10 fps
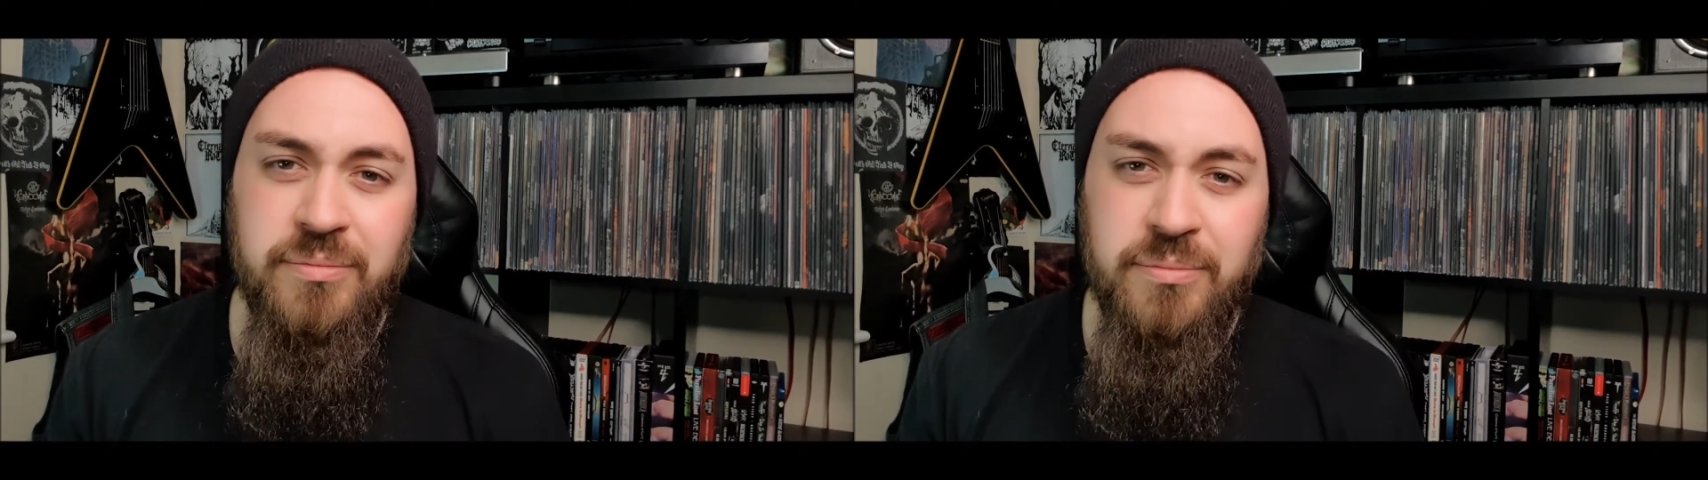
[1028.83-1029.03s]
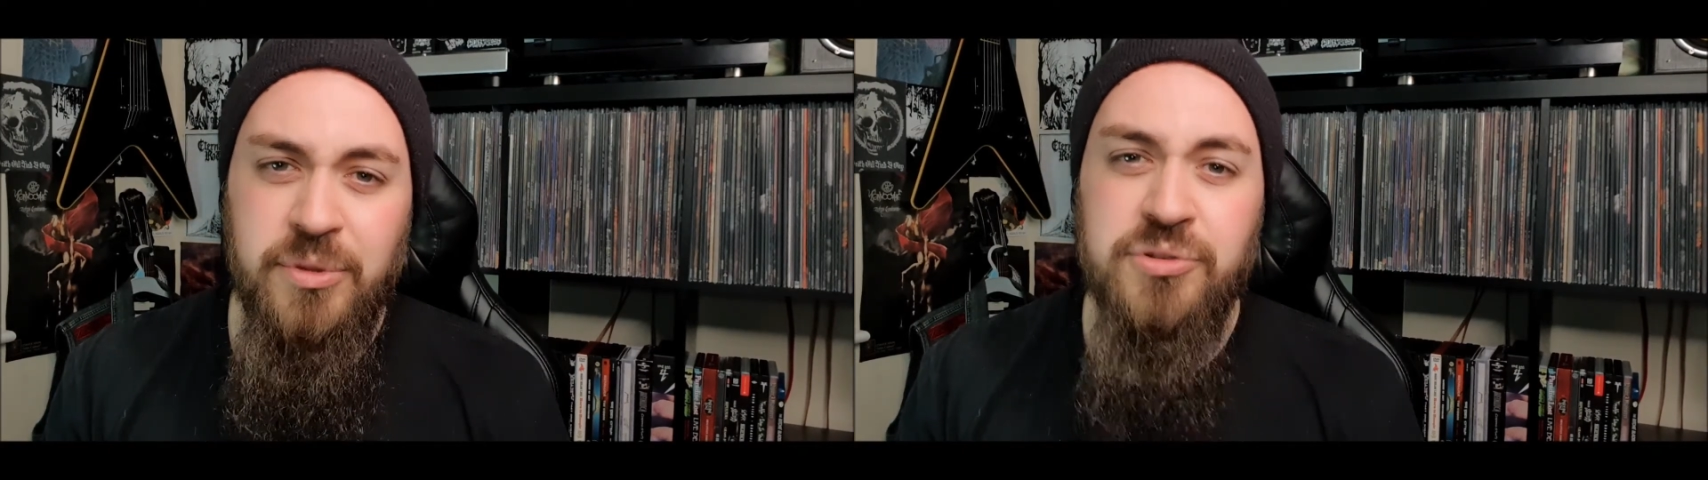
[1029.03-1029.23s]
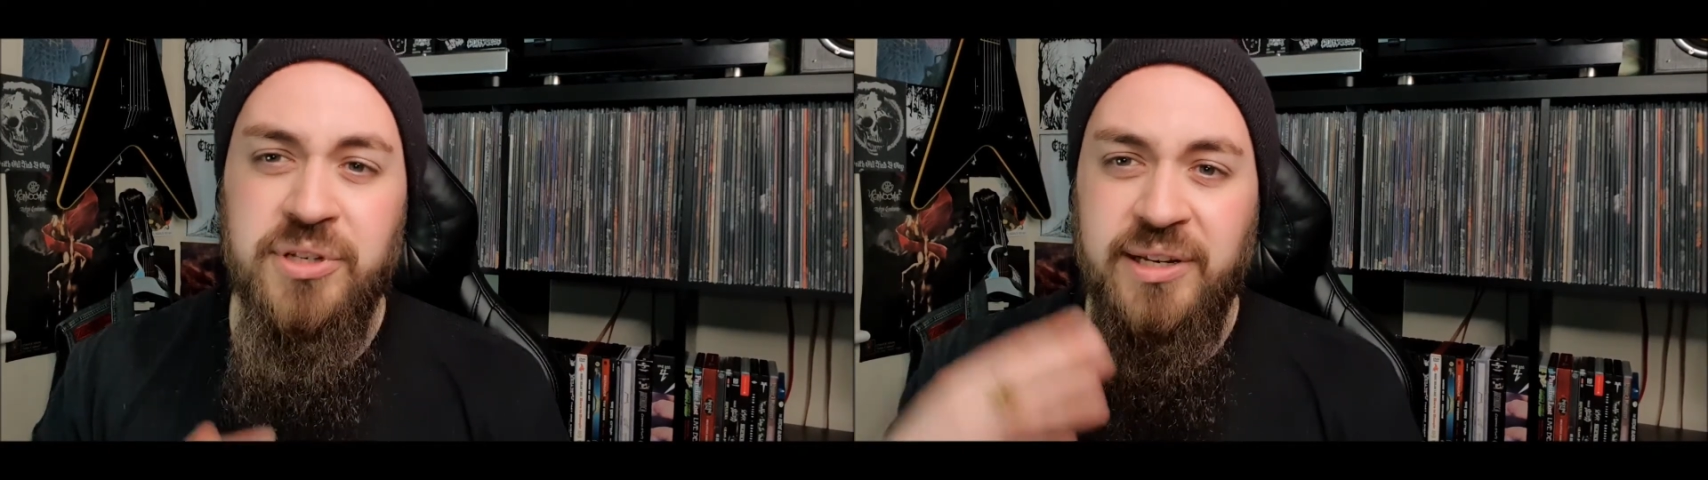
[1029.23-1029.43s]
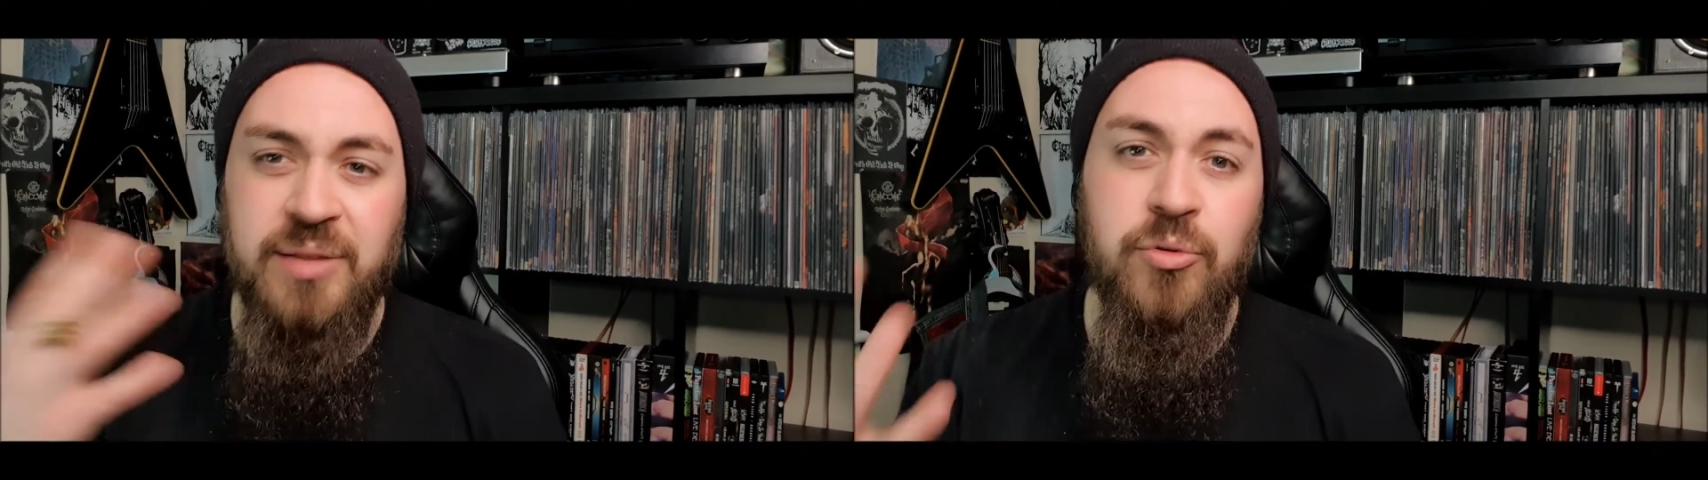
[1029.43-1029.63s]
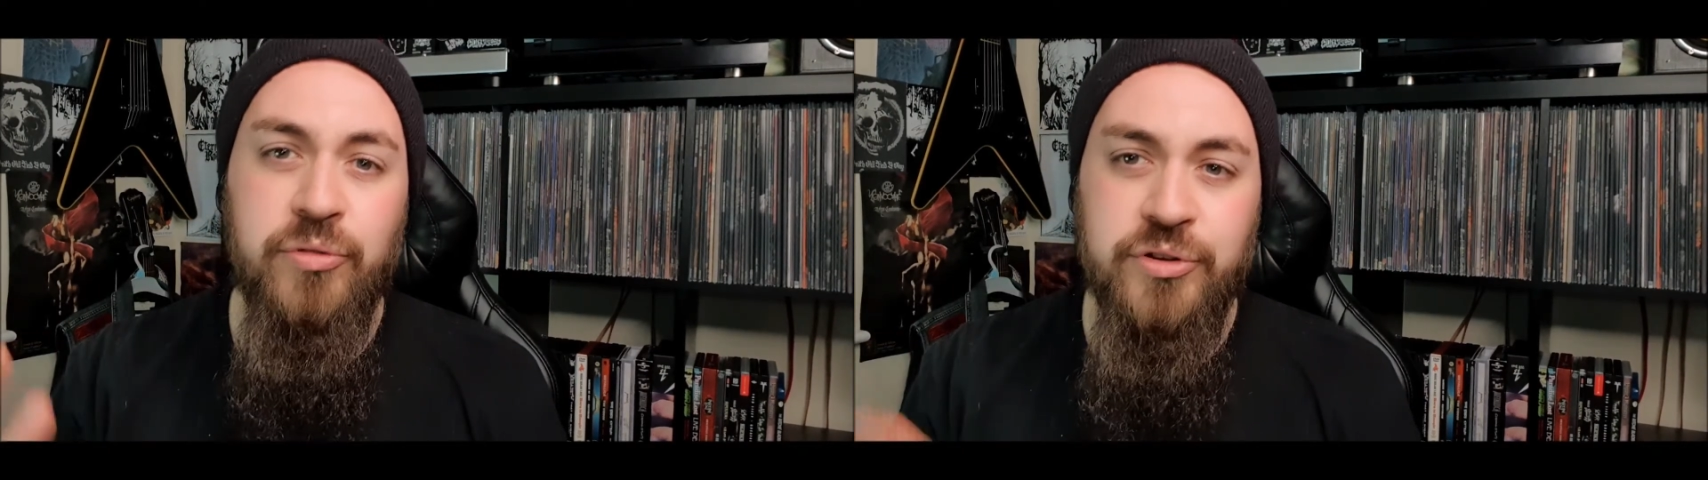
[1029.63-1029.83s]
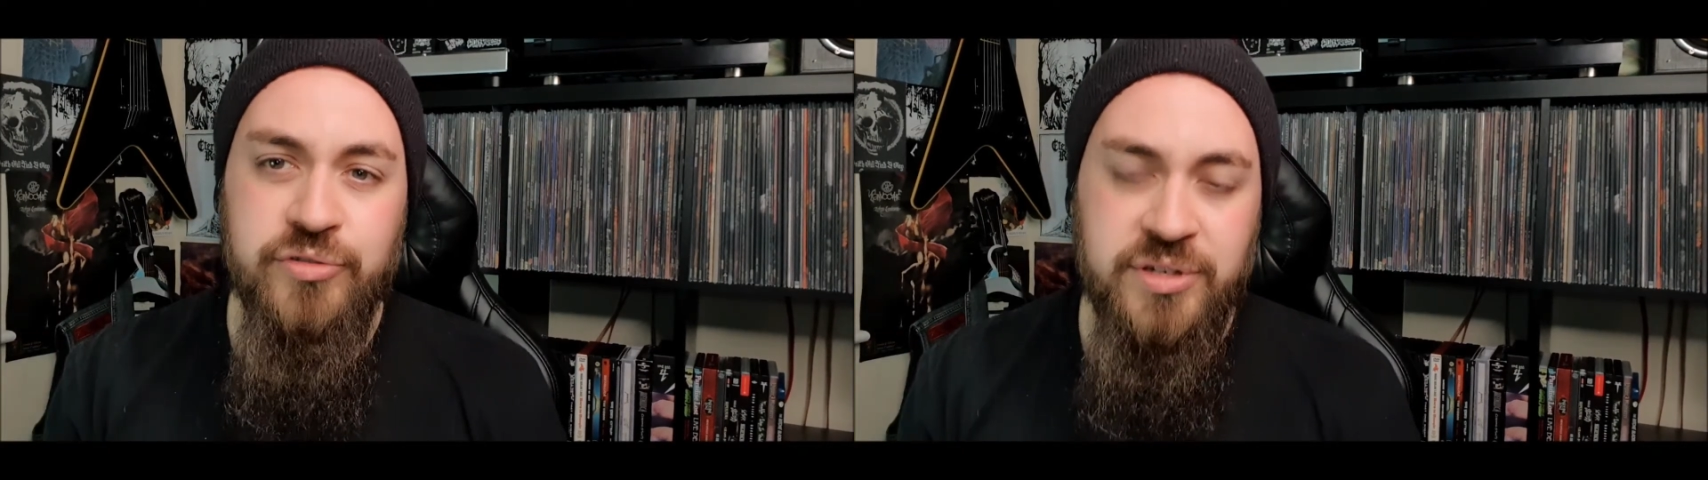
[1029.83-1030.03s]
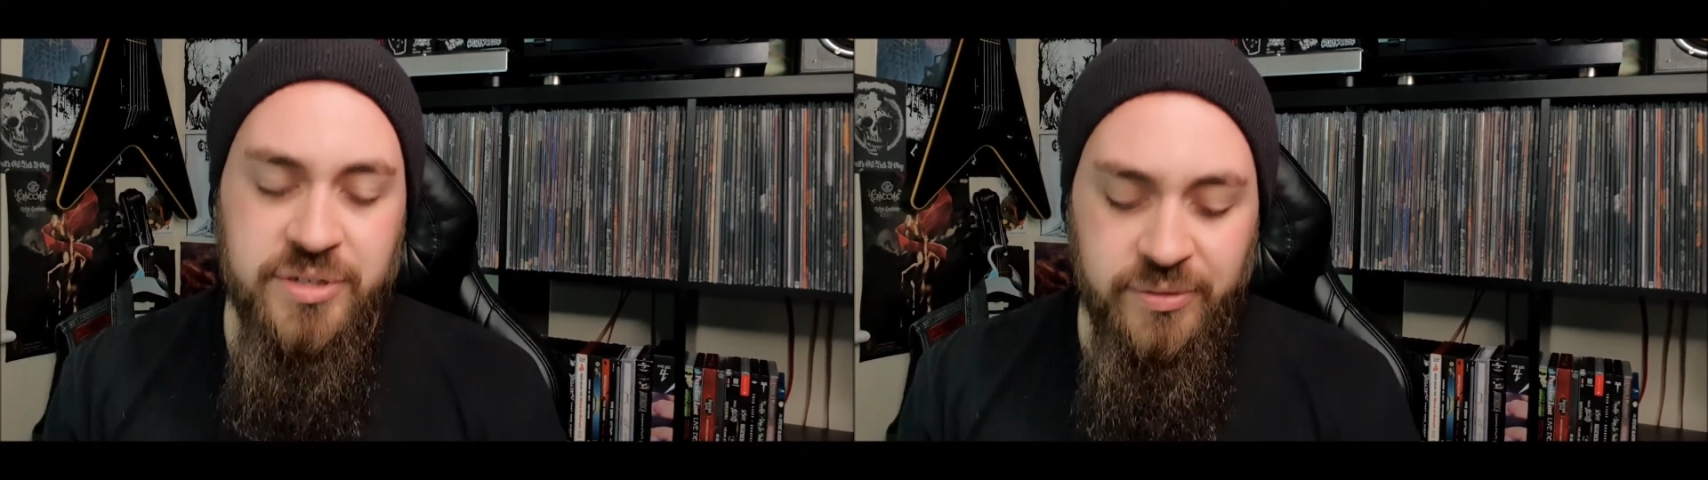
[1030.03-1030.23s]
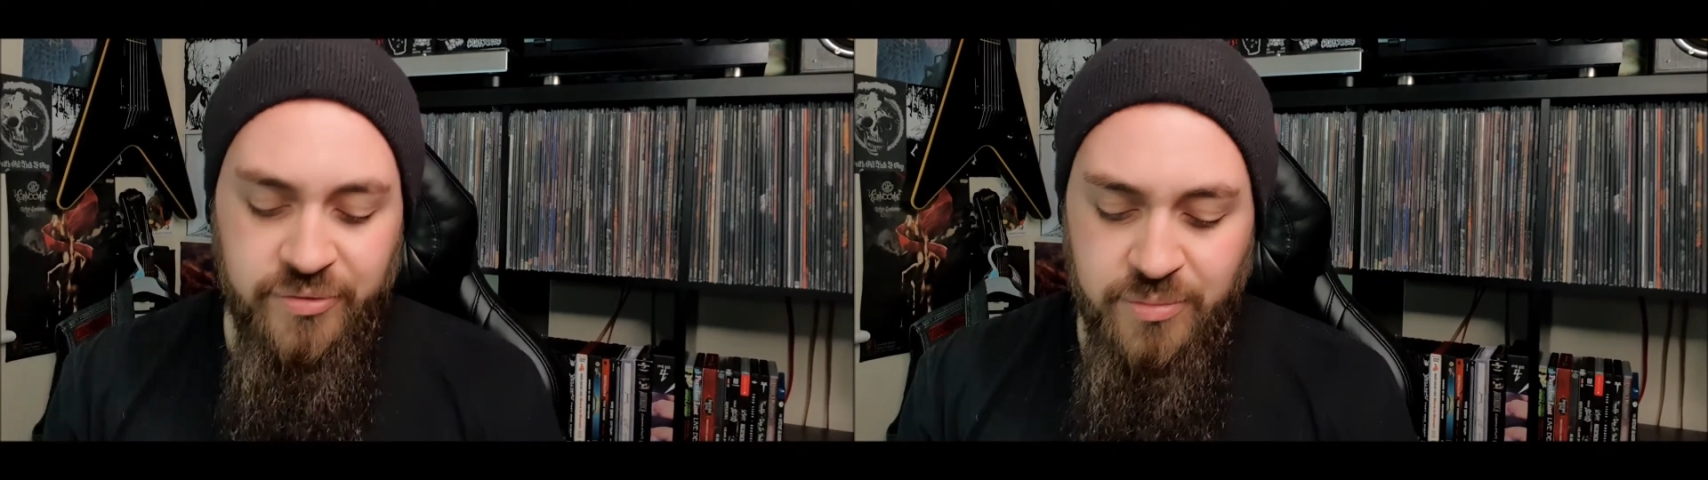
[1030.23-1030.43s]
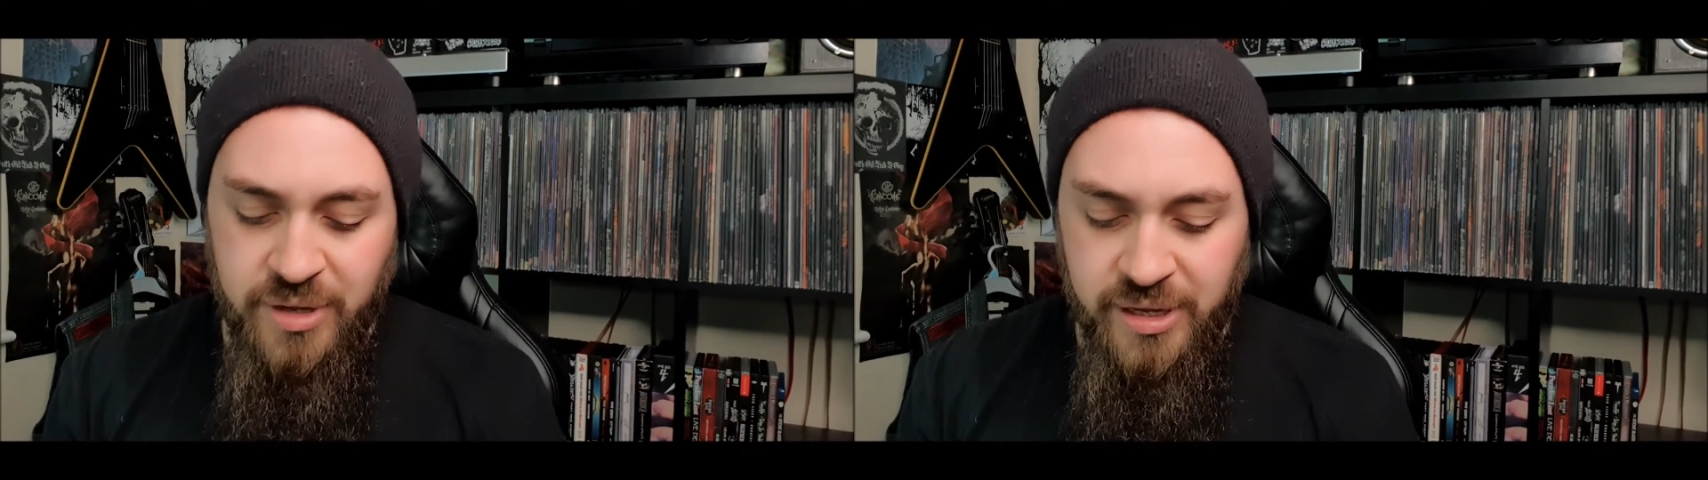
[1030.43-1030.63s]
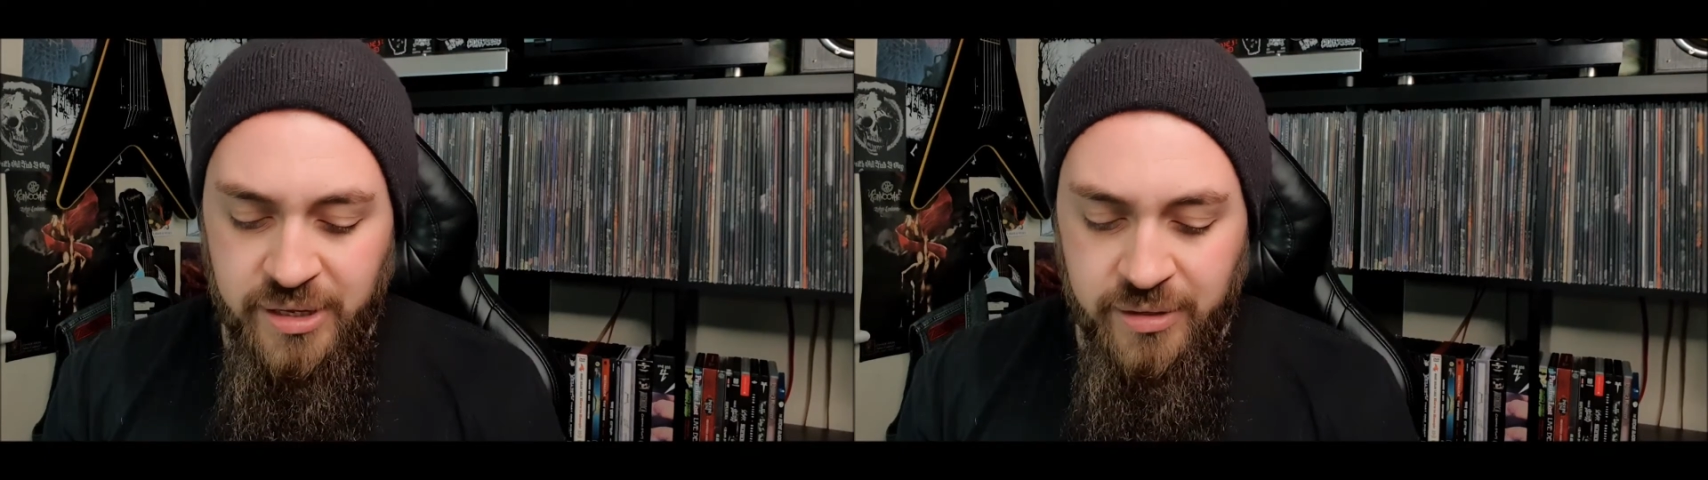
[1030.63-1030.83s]
musically more interesting for
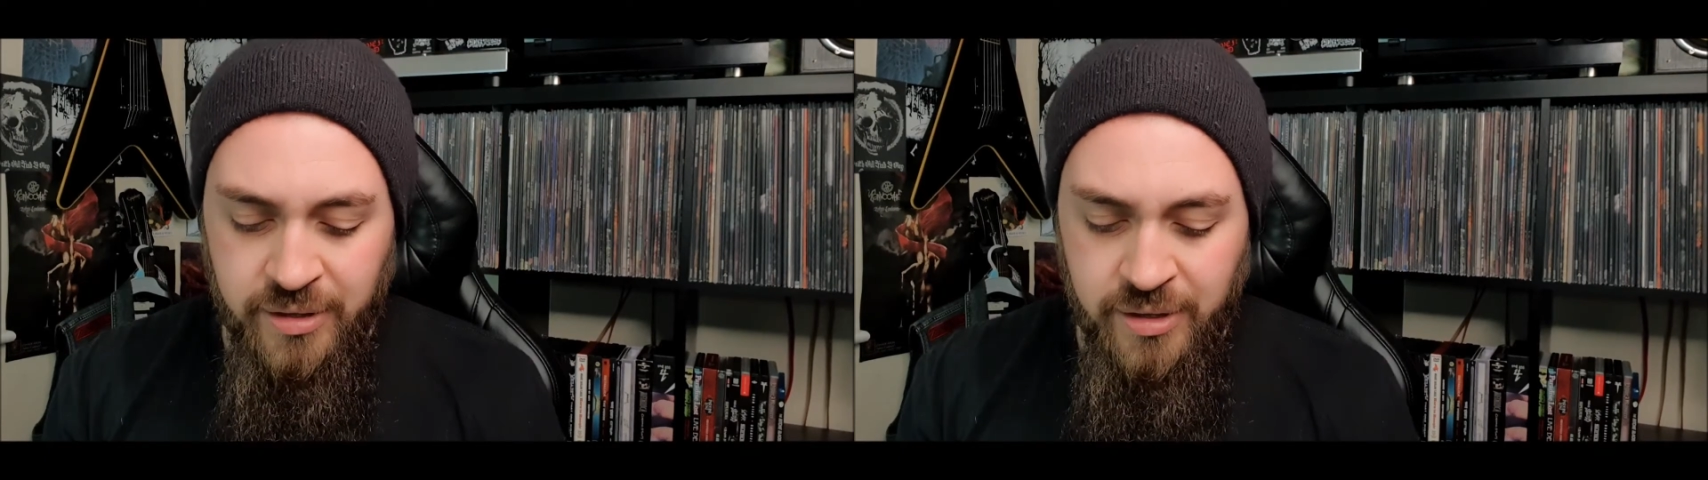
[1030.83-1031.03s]
me.